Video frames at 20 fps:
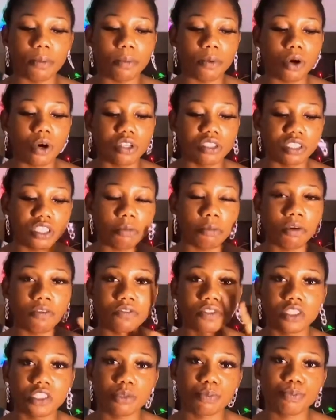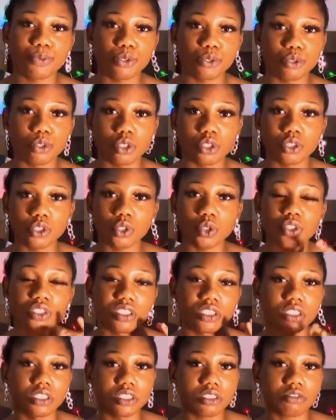all the name of this product on
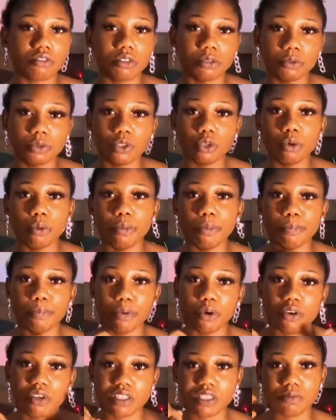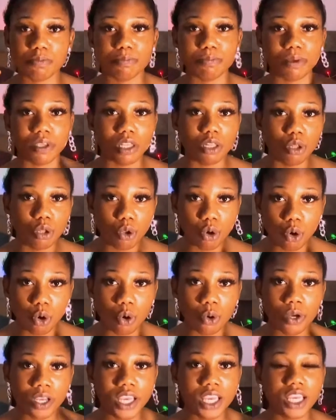the description box
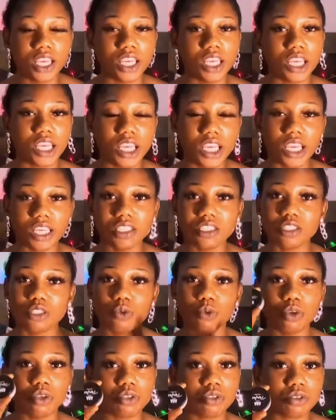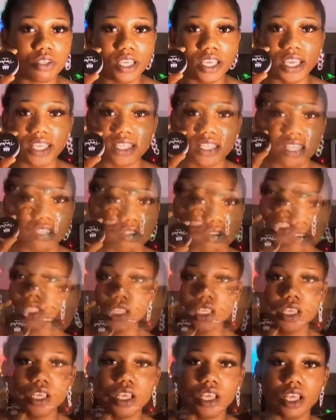below in case you want to get any
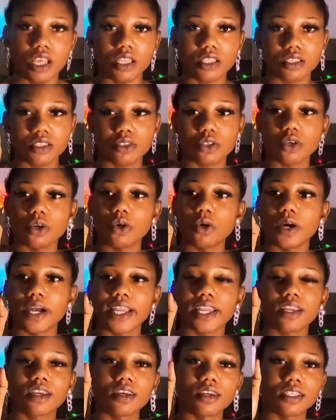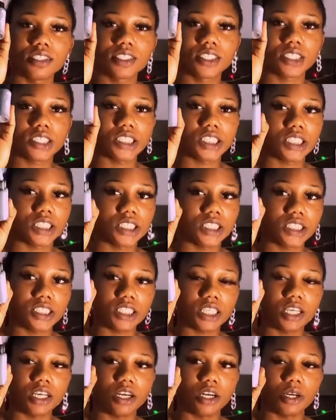of it. And so I got
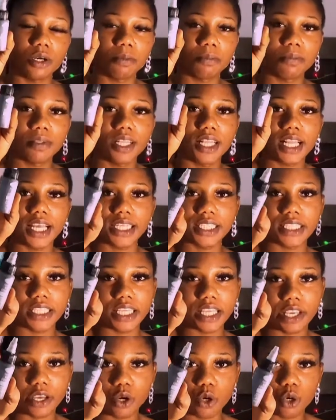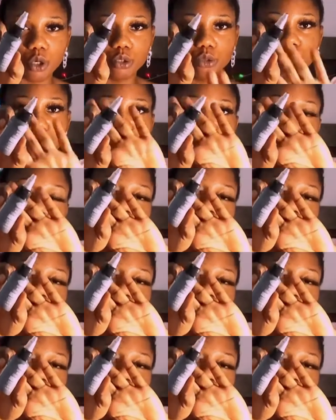this Lanell